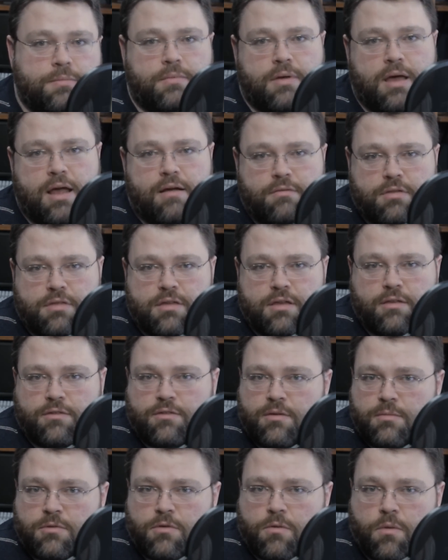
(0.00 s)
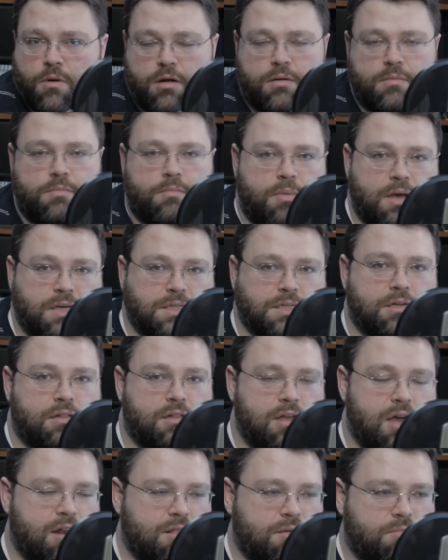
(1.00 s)
Everything seemed to work
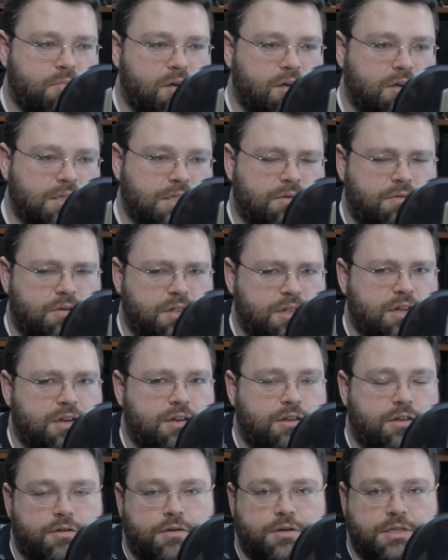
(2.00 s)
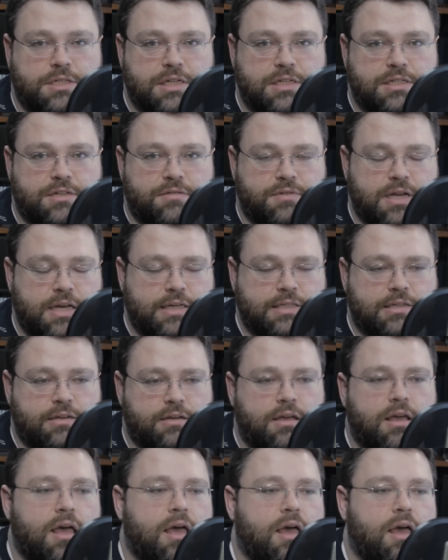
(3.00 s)
basically out of the box. I really didn't do extensive testing.